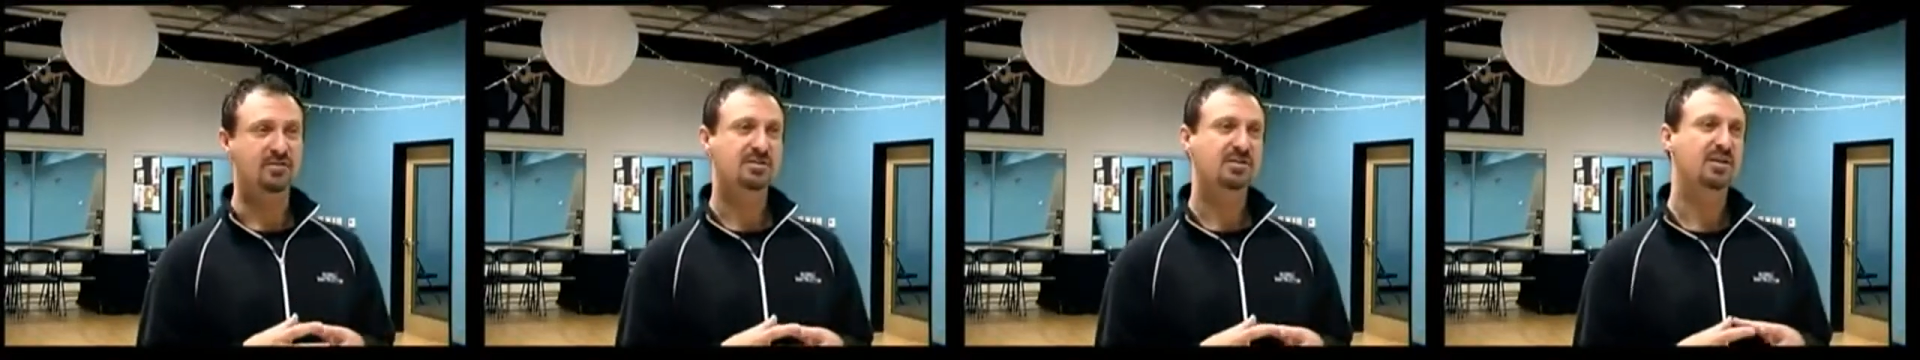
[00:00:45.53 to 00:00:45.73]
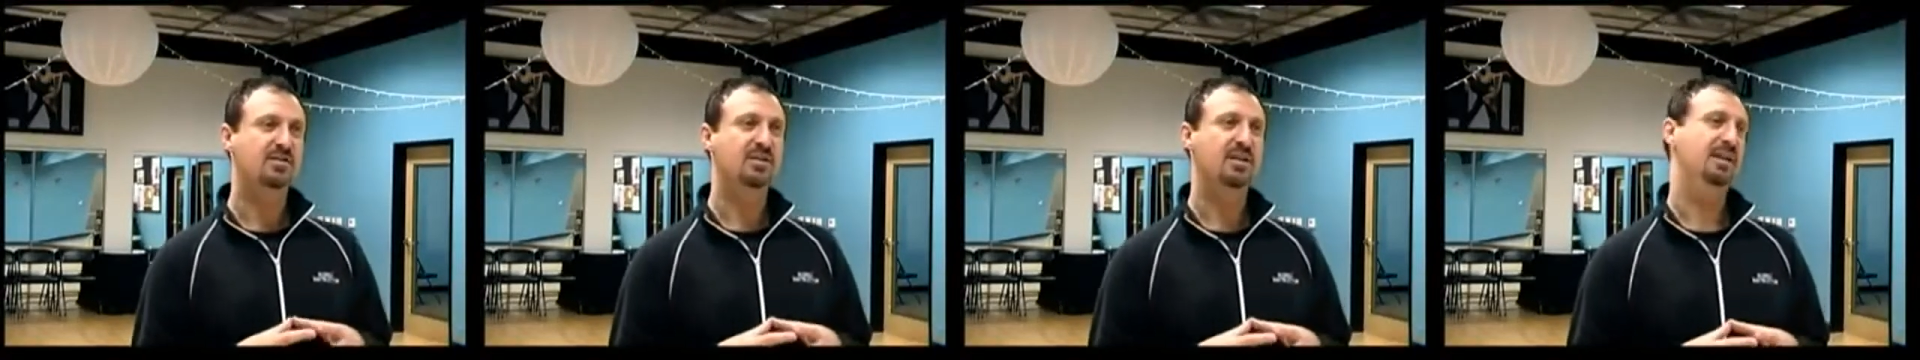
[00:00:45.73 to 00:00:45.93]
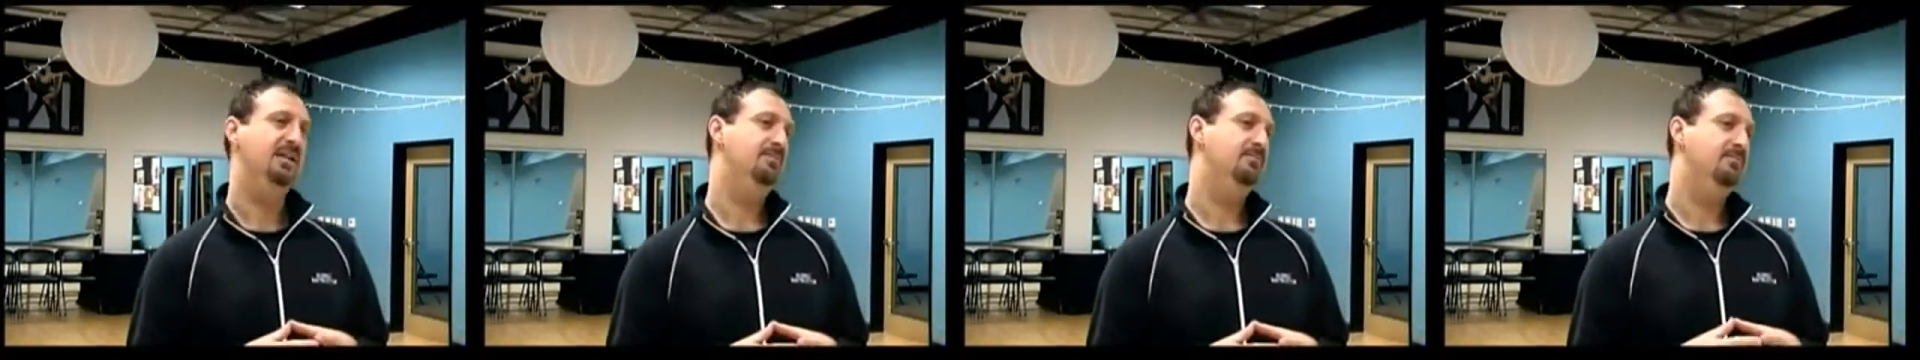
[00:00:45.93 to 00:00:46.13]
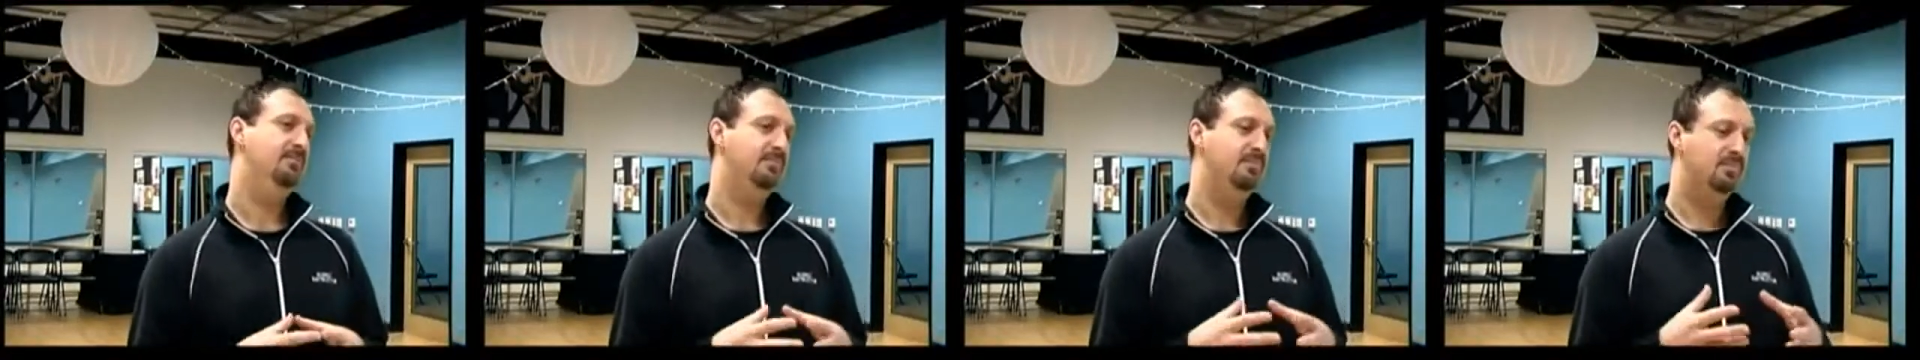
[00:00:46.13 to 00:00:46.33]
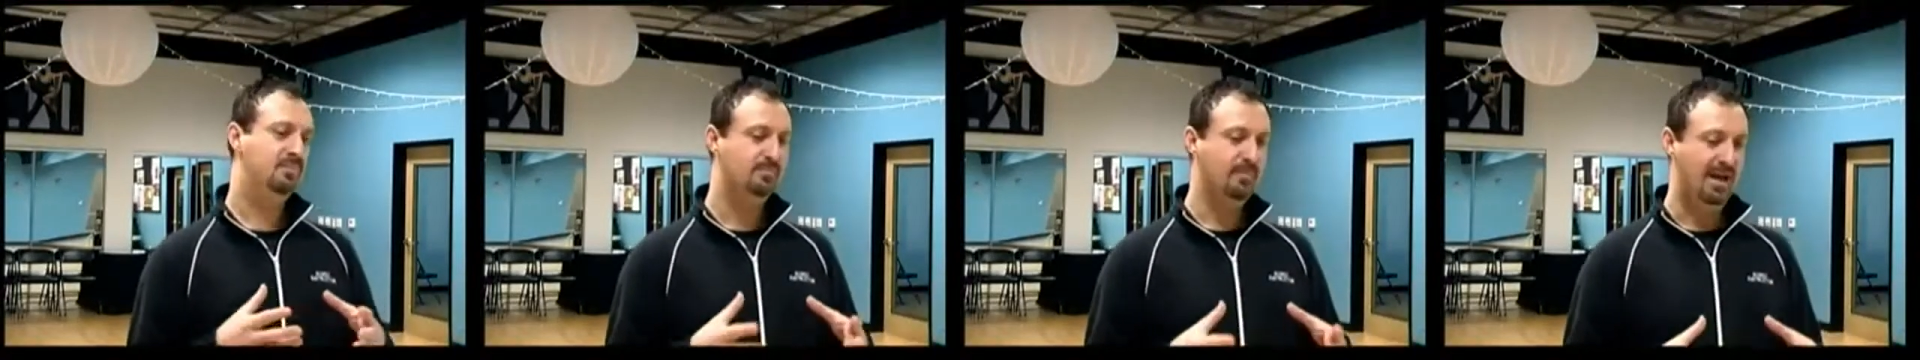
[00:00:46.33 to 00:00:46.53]
So they
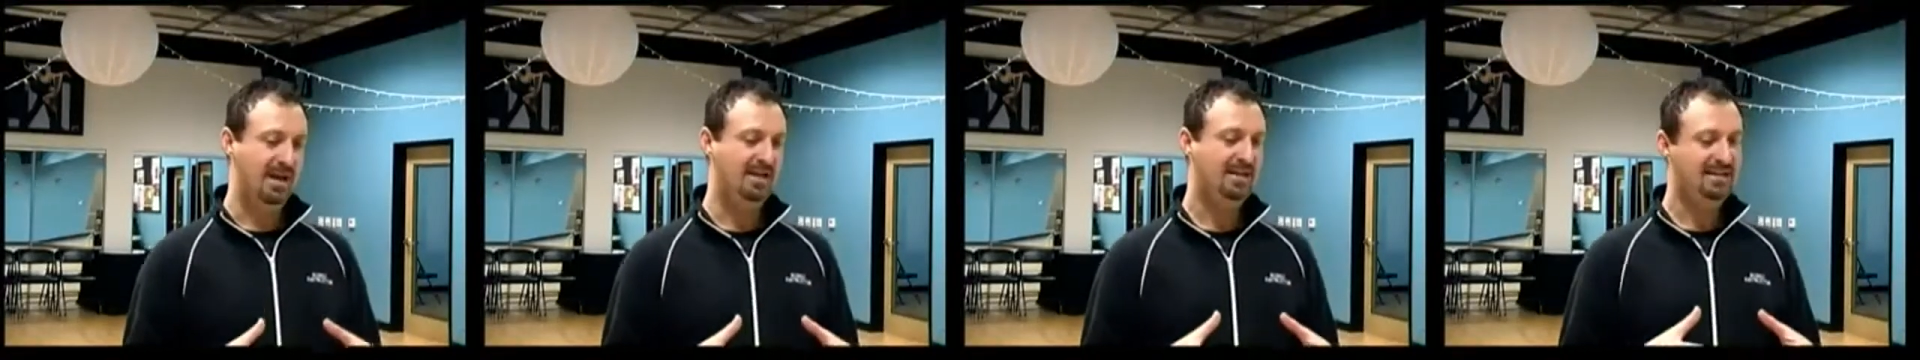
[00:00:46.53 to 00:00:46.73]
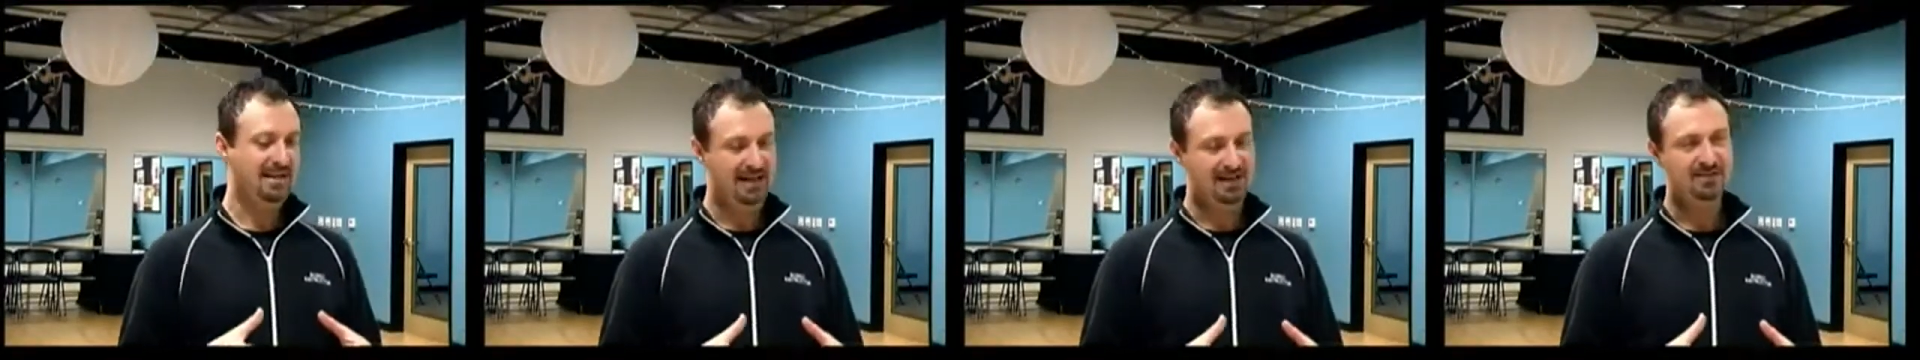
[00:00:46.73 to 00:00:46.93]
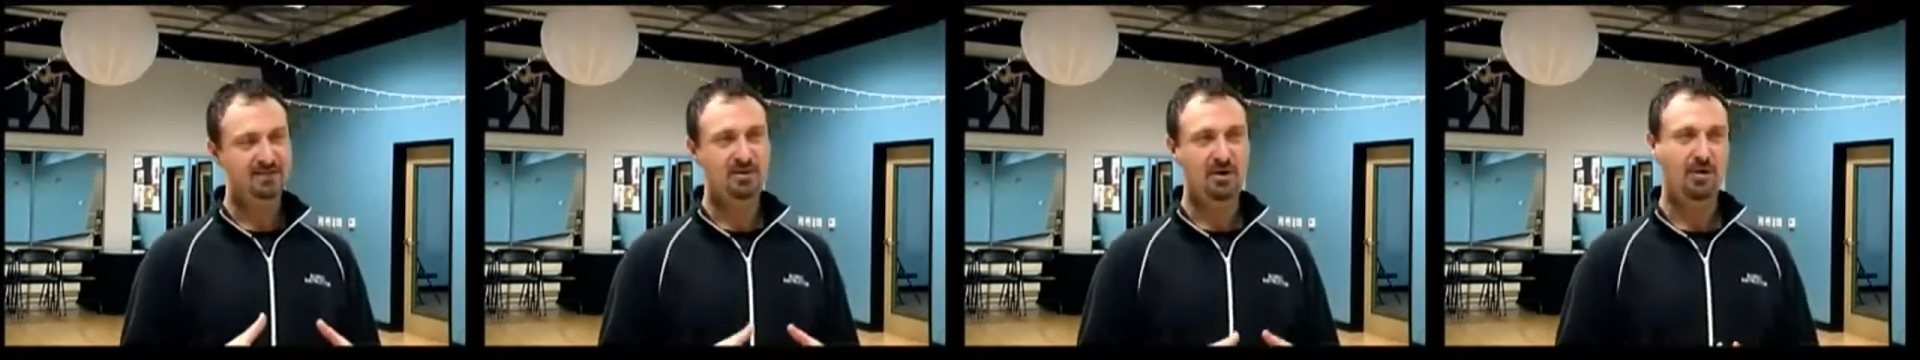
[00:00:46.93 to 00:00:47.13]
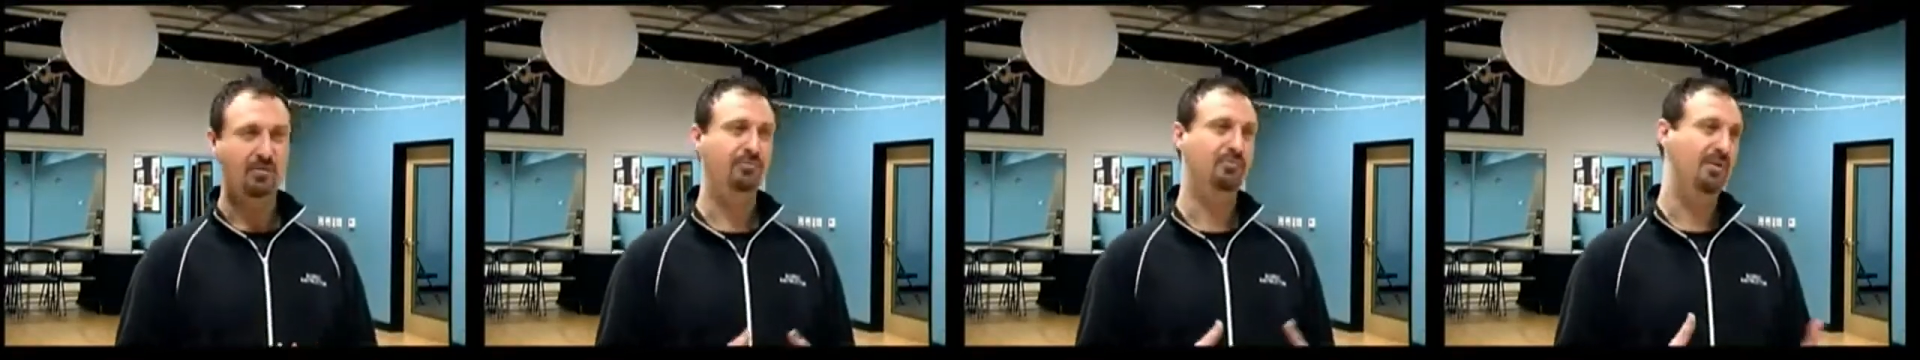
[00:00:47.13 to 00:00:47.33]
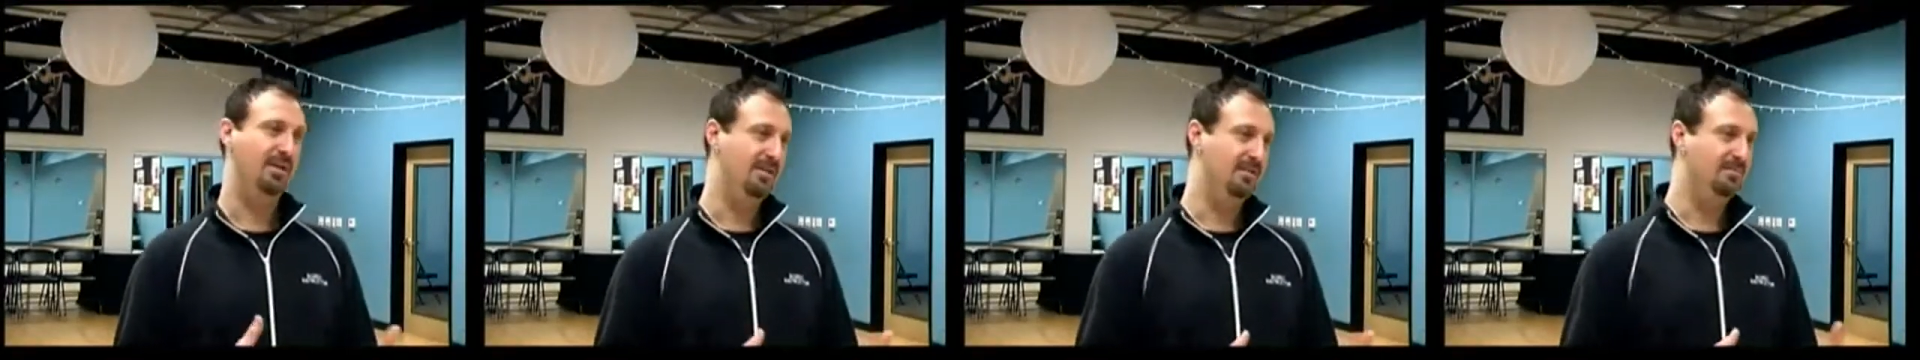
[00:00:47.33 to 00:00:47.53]
made a dance
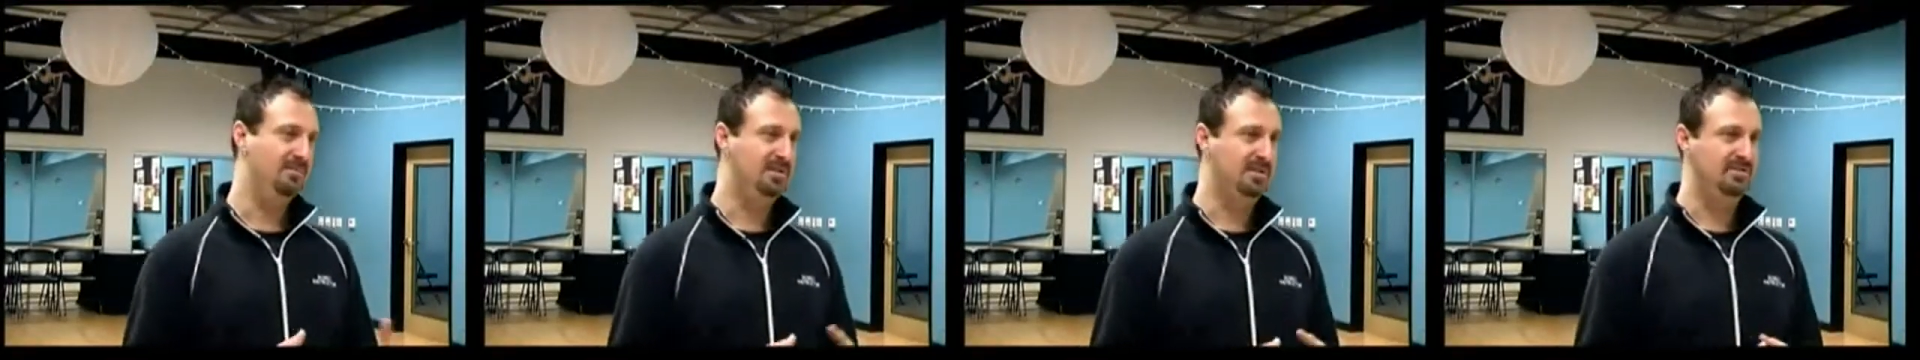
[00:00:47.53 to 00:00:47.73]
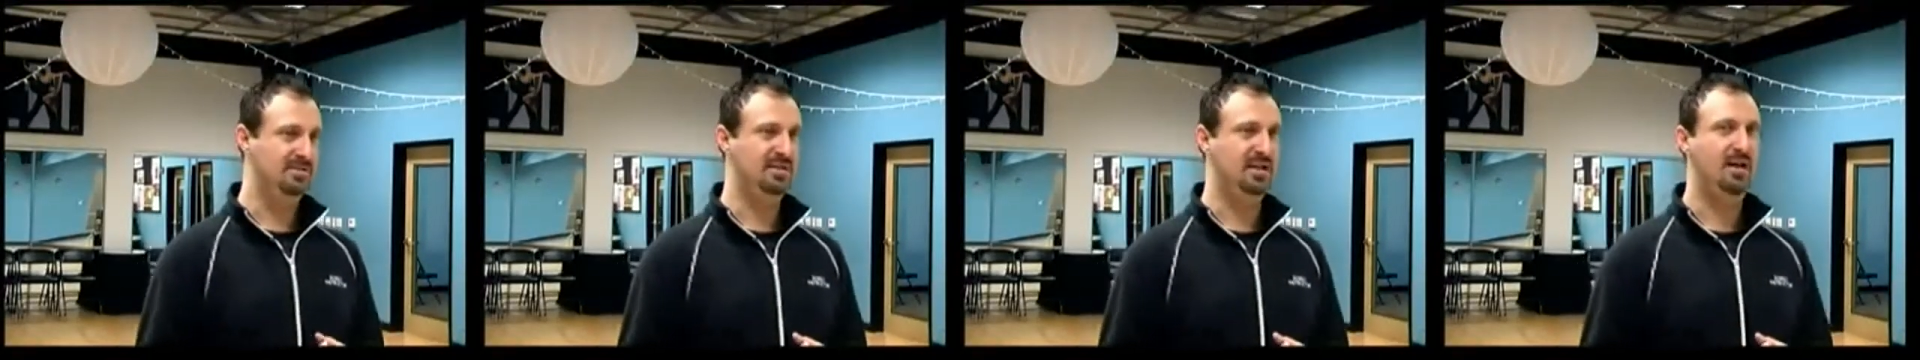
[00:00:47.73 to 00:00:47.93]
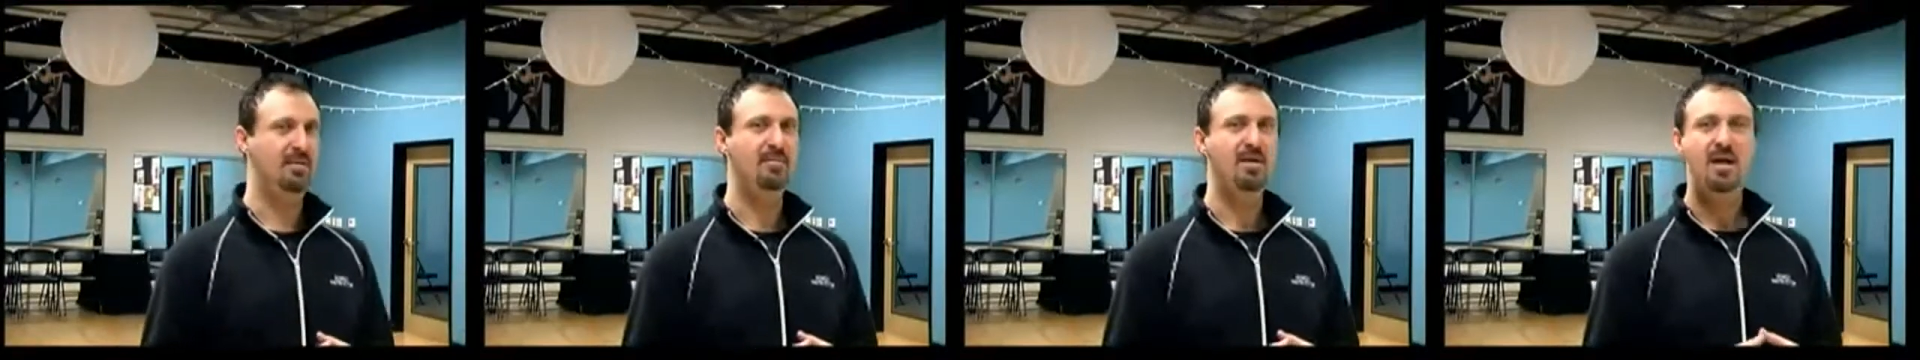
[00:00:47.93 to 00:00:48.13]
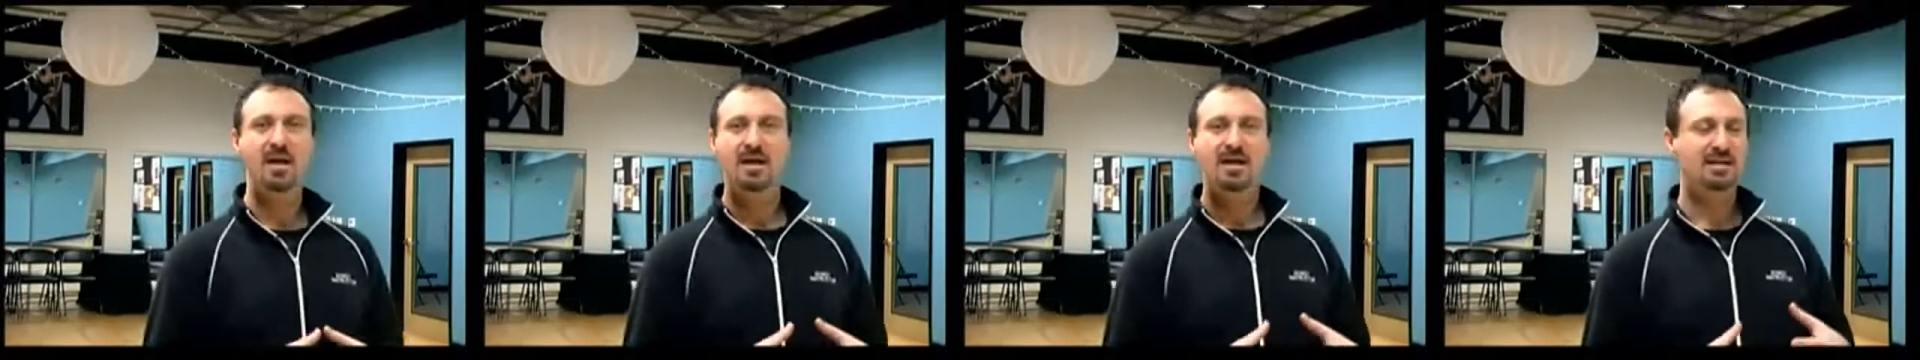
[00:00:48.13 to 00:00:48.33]
called Rhythm Two-Step.